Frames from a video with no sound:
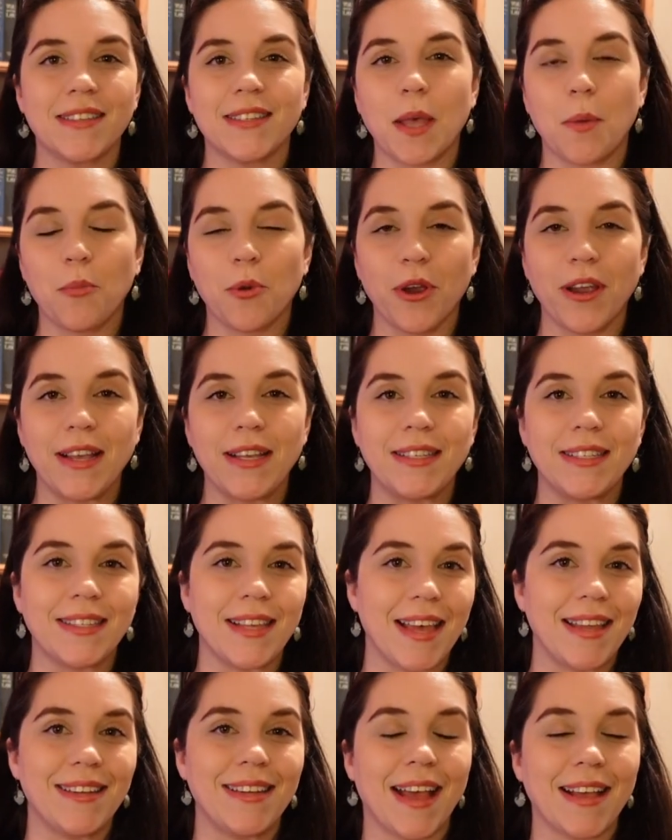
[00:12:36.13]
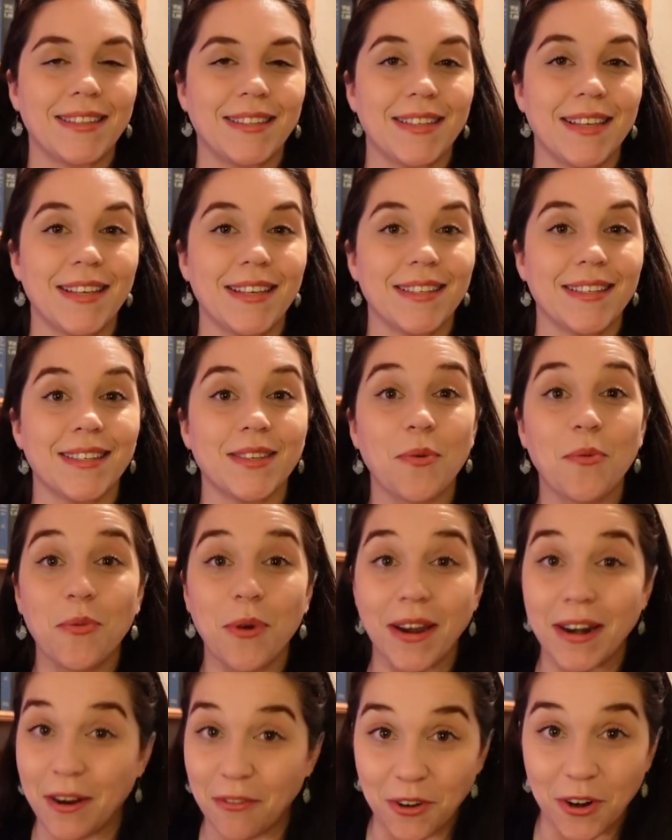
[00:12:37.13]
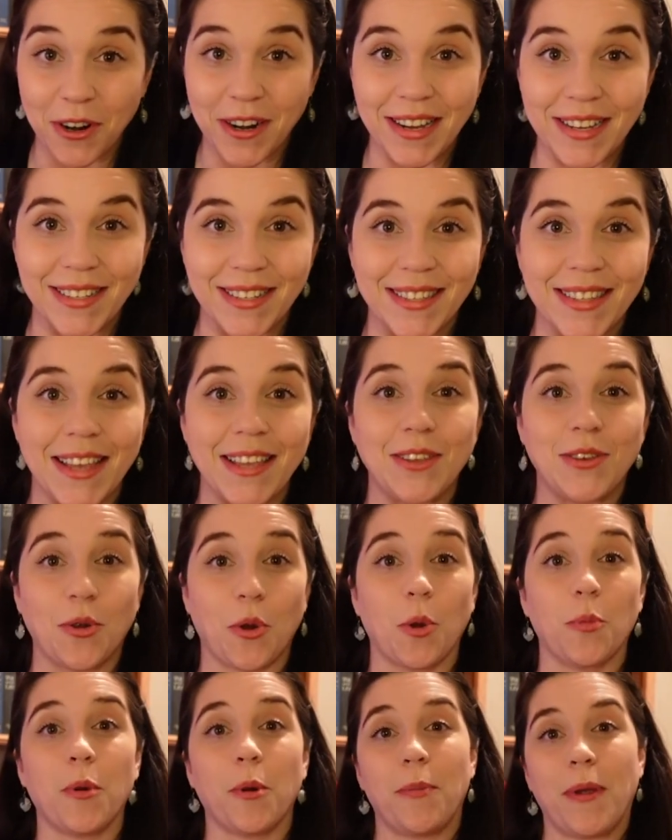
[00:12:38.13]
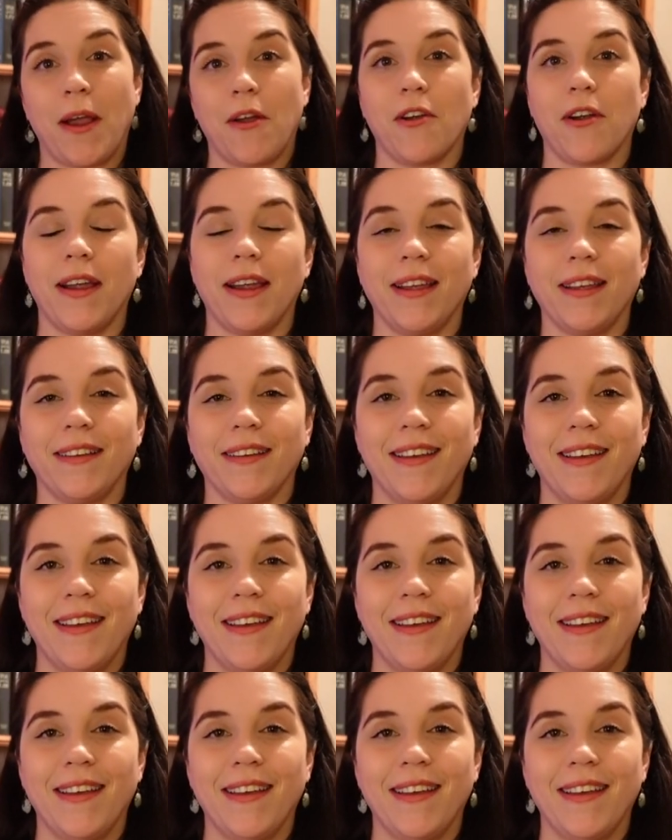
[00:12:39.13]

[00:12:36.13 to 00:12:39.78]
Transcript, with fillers: summaries, indexes, whatever it is that you're preparing.